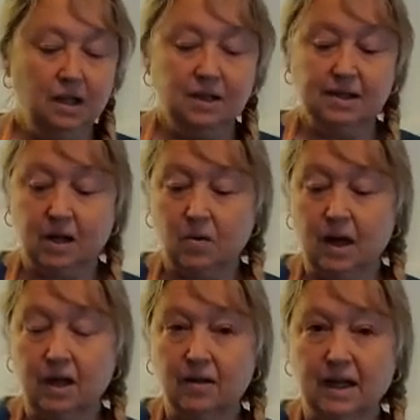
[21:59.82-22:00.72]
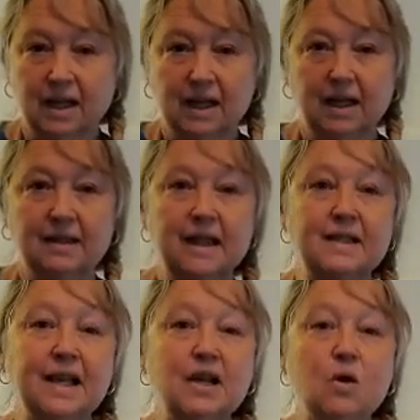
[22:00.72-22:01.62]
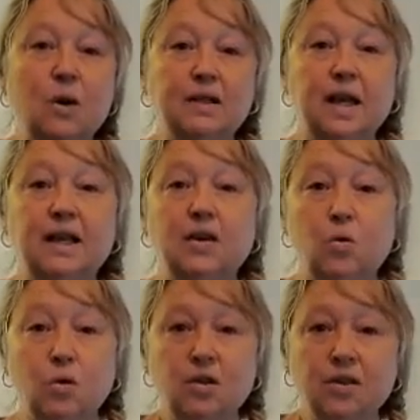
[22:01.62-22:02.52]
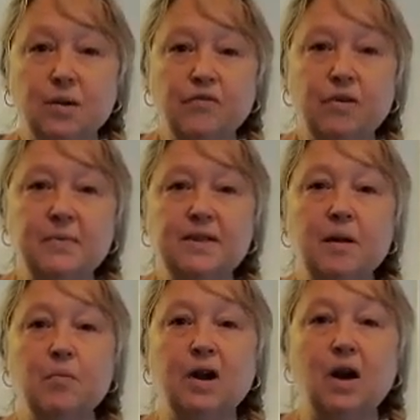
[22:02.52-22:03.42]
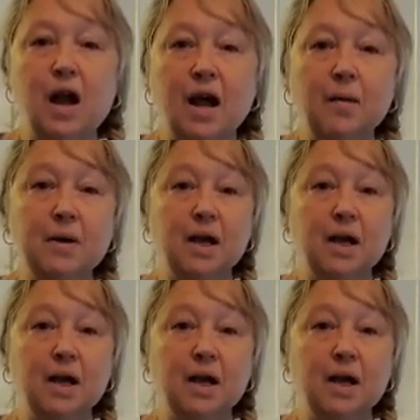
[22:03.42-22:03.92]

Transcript: so unless I go online and order them from somewhere, I'm